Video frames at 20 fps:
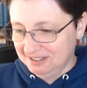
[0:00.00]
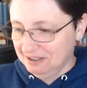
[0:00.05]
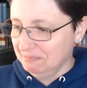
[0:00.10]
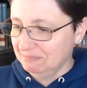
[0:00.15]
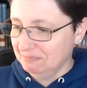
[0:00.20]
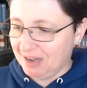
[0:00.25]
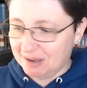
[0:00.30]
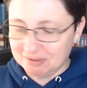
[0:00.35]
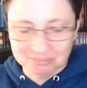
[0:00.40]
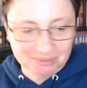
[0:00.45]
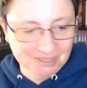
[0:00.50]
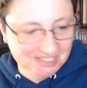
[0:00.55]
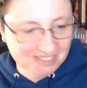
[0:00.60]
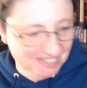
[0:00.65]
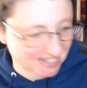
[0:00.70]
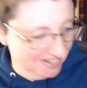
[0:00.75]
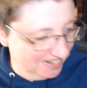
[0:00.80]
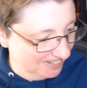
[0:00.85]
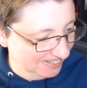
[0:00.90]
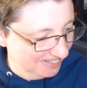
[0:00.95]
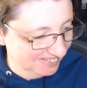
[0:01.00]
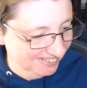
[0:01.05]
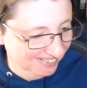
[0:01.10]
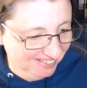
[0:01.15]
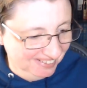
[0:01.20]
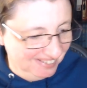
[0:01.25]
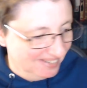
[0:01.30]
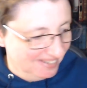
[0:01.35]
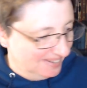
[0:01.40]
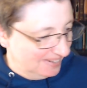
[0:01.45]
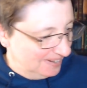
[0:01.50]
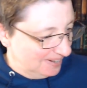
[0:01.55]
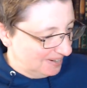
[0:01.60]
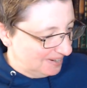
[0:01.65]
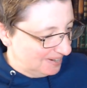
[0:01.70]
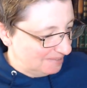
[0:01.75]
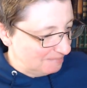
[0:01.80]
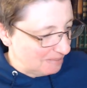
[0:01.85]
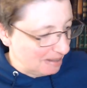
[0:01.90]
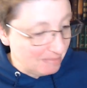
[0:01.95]
probably tonight
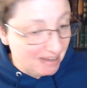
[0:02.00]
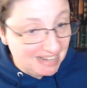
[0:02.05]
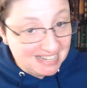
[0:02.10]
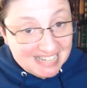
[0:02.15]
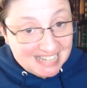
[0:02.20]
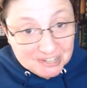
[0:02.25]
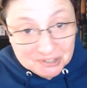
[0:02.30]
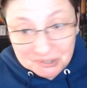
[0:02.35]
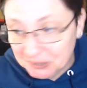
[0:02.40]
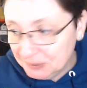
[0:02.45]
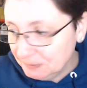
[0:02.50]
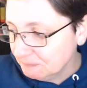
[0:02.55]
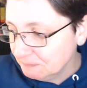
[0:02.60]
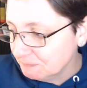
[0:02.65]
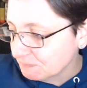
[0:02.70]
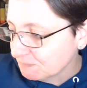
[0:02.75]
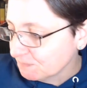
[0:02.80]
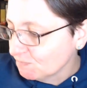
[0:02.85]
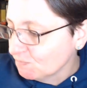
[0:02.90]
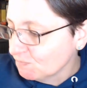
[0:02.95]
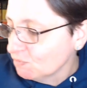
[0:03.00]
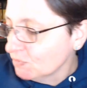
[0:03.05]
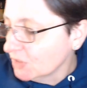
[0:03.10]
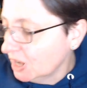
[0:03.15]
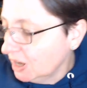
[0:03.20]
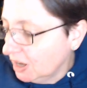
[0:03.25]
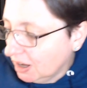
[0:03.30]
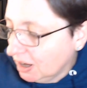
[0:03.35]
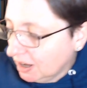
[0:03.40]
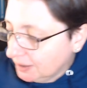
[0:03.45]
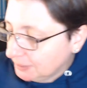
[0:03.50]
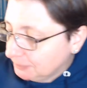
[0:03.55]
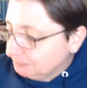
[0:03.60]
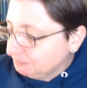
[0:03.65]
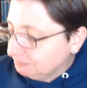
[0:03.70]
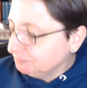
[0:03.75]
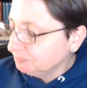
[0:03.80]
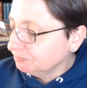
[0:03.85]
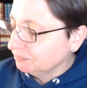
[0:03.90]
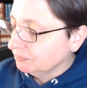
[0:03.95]
um, on my Kindle
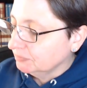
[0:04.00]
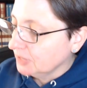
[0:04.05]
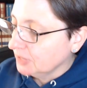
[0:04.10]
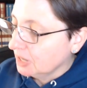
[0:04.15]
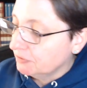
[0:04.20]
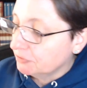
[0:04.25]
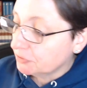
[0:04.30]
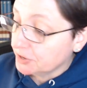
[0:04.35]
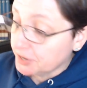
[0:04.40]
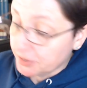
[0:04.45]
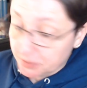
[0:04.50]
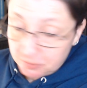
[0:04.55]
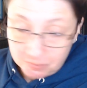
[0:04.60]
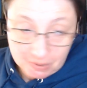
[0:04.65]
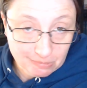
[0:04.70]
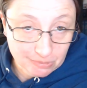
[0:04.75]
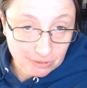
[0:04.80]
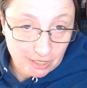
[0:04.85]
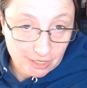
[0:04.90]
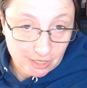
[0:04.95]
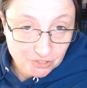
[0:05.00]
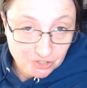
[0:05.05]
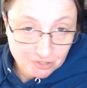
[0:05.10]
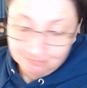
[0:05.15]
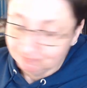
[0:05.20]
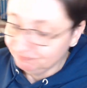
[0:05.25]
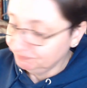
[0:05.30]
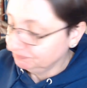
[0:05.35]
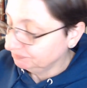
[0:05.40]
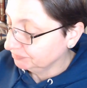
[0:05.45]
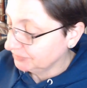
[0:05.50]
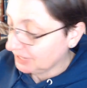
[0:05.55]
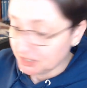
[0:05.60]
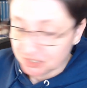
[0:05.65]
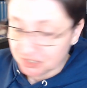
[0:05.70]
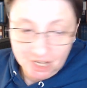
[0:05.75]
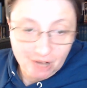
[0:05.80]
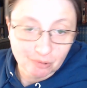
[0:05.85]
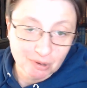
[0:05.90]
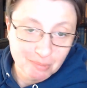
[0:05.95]
um, for another publication that
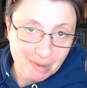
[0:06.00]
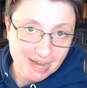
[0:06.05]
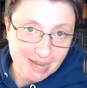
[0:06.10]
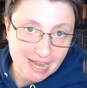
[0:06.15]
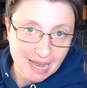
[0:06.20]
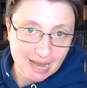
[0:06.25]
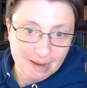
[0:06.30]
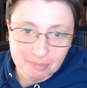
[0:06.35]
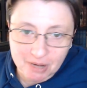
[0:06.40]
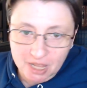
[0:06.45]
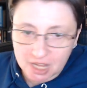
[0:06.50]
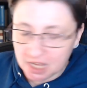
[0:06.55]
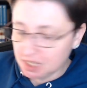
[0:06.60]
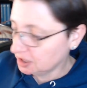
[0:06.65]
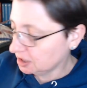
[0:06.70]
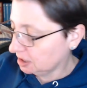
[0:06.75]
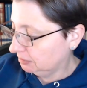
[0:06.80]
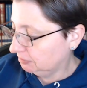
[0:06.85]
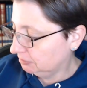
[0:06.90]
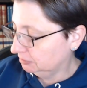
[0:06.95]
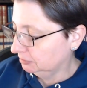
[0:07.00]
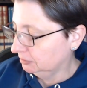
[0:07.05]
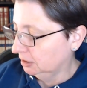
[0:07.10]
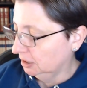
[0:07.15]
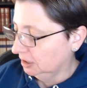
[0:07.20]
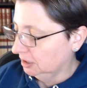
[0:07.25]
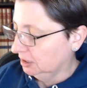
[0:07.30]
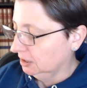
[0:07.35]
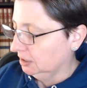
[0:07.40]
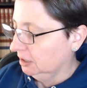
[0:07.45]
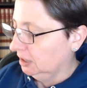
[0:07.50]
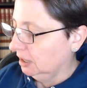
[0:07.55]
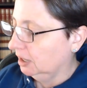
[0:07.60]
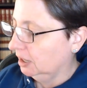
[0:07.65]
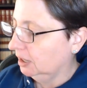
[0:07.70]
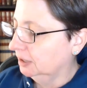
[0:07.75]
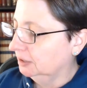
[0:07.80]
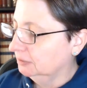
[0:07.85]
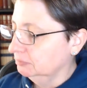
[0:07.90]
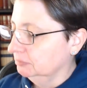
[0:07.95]
shall remain nameless,
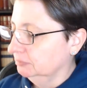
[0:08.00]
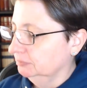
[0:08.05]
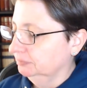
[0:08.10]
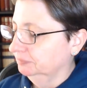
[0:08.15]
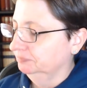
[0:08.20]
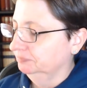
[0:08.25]
um,